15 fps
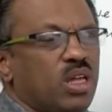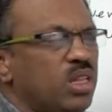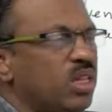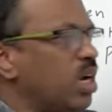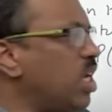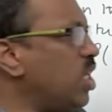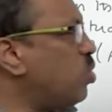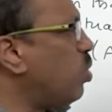
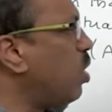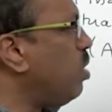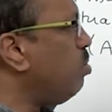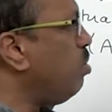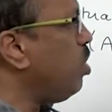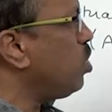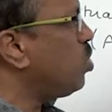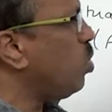That is what
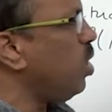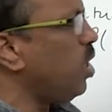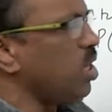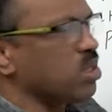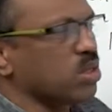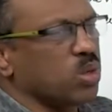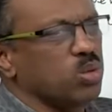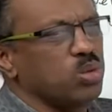mutually
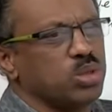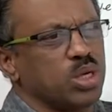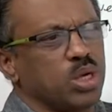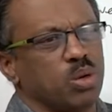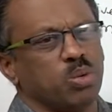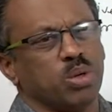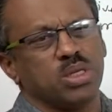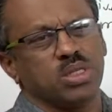exclusive
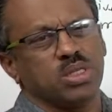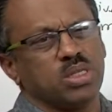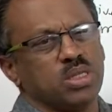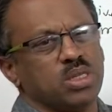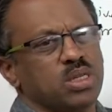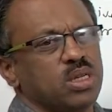events.